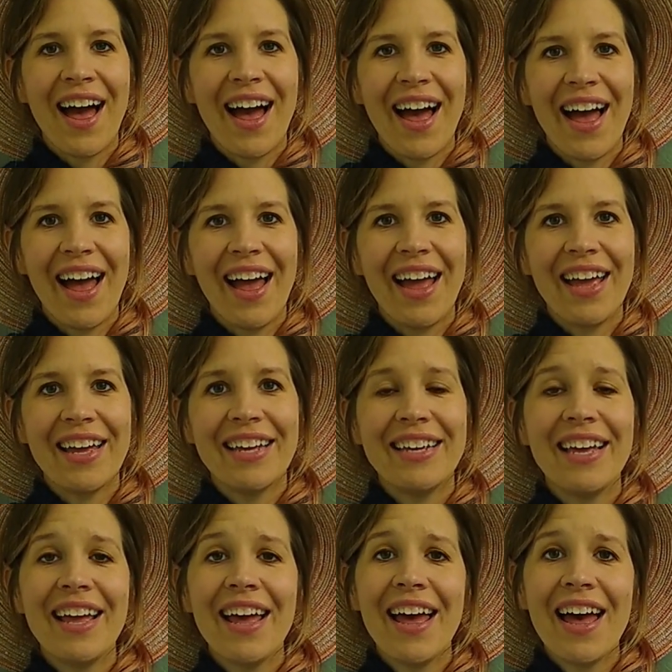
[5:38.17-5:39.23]
Hi,
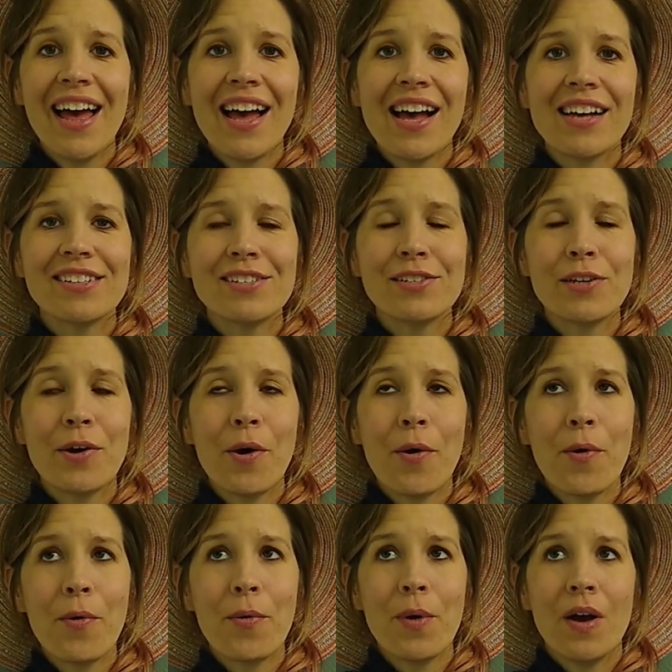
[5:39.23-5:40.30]
yeah,
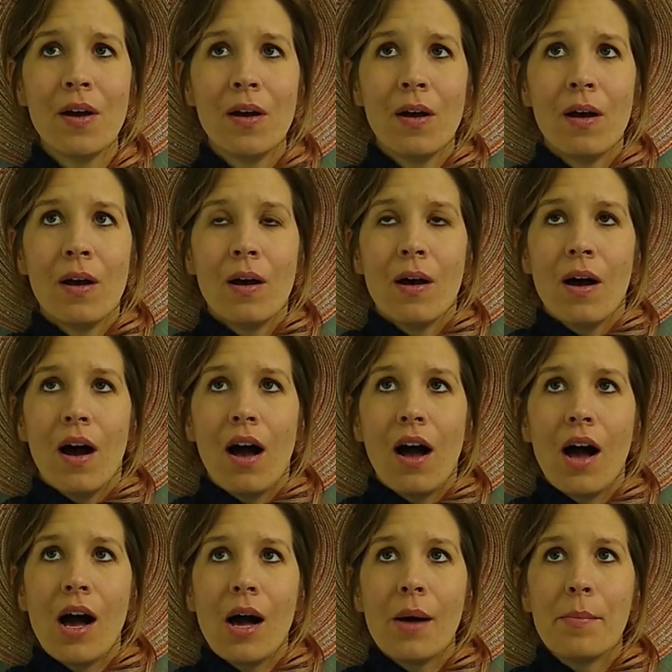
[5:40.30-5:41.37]
so,
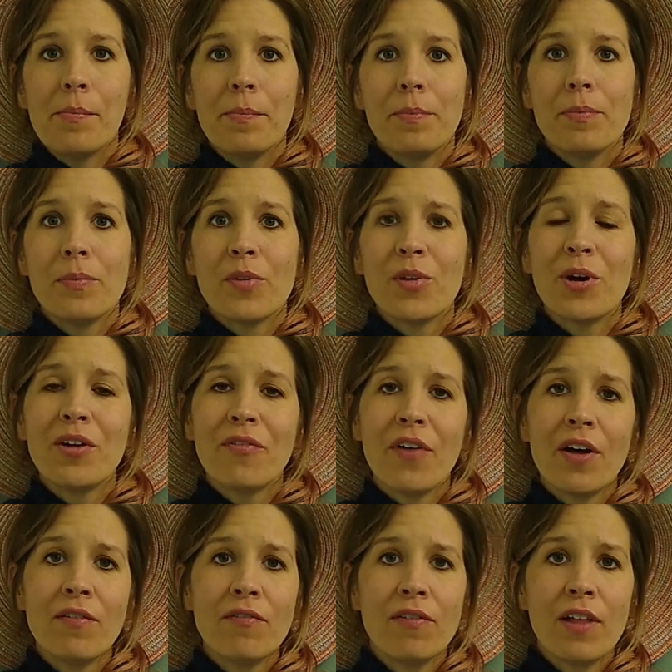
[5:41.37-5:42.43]
um, so I
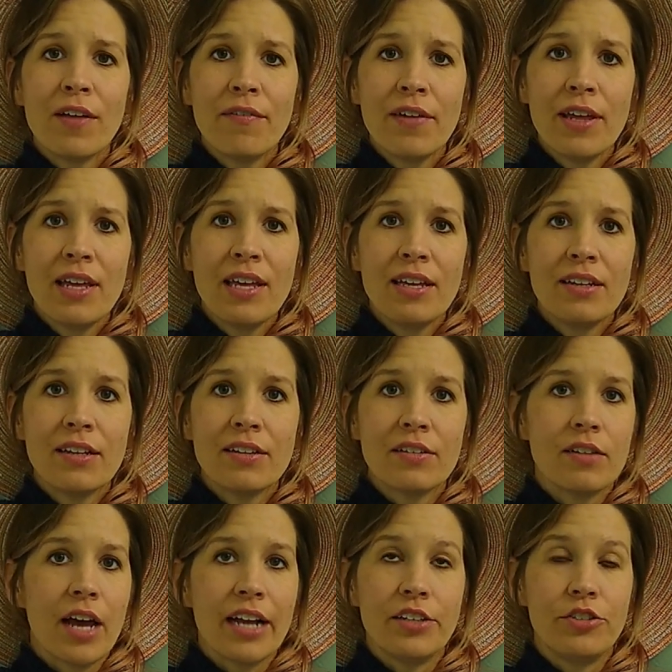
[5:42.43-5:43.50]
found Fluffy,
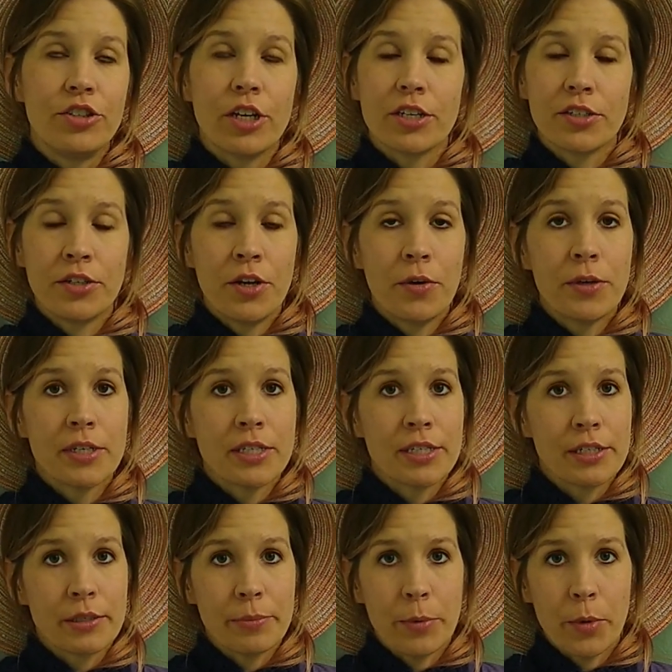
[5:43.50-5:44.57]
I just noticed
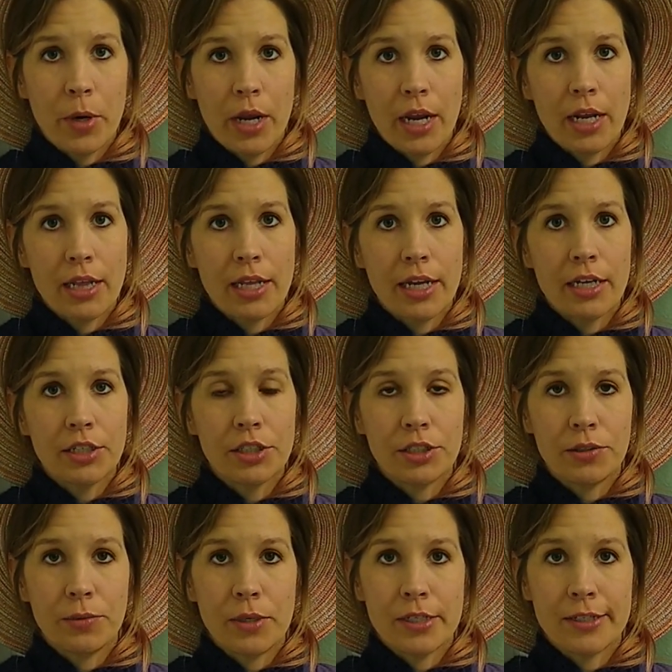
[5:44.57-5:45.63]
this morning that
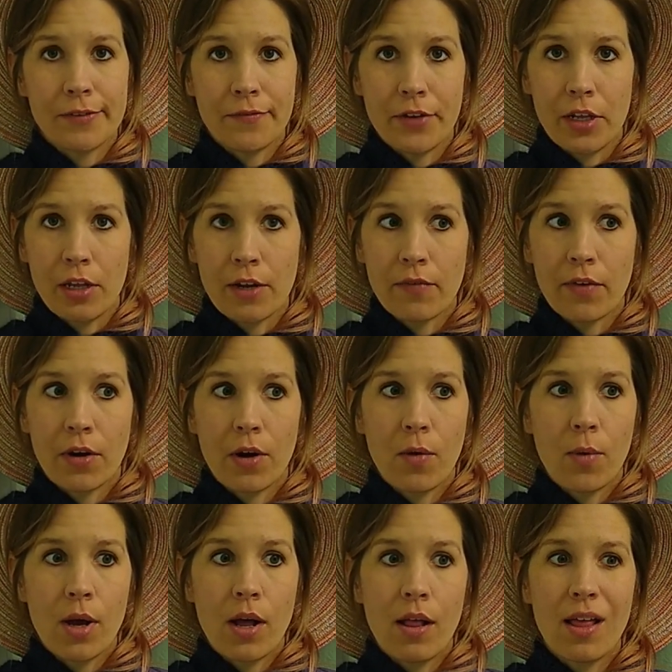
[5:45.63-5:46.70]
she wasn't feeling
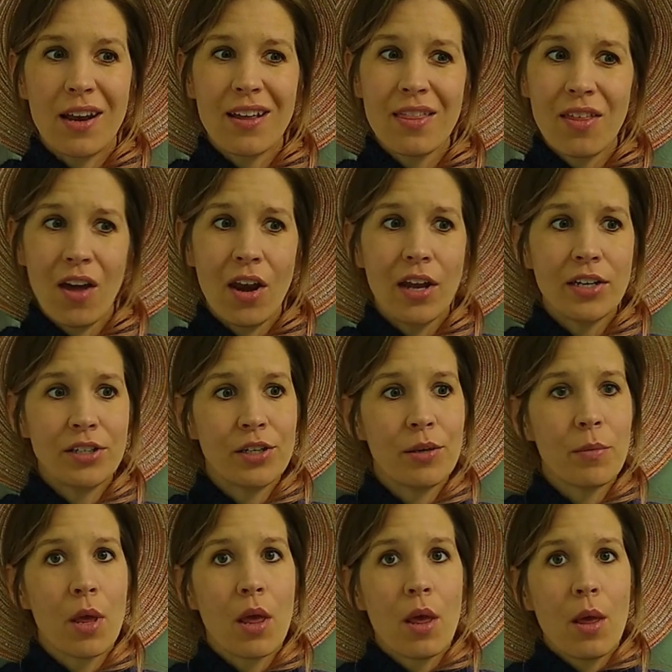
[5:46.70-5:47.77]
very well, and I thought I
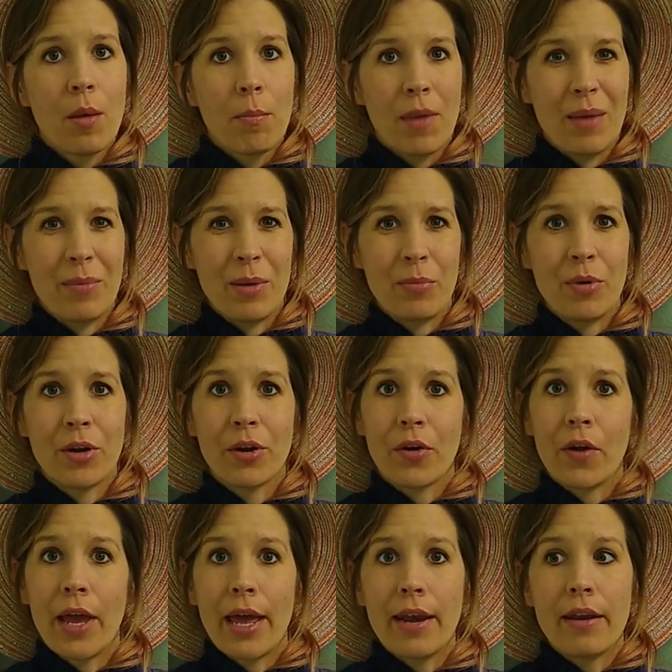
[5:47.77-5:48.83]
should maybe bring
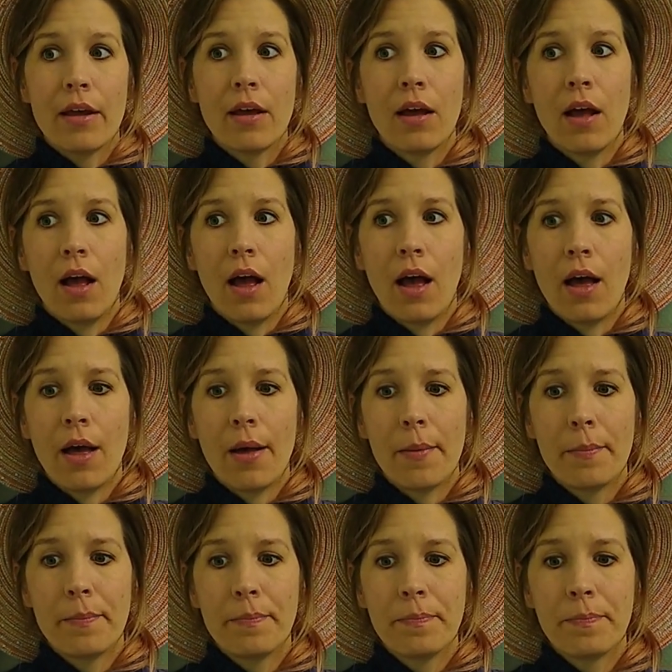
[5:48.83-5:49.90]
her in.
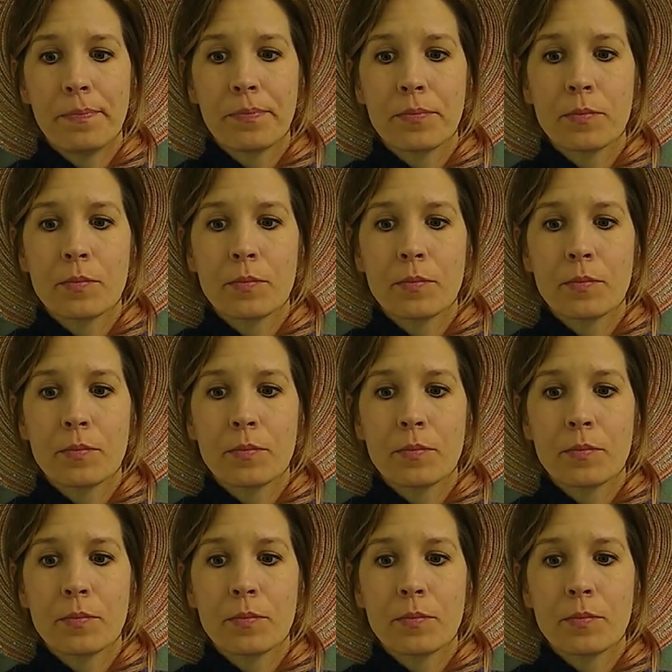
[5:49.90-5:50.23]
Um,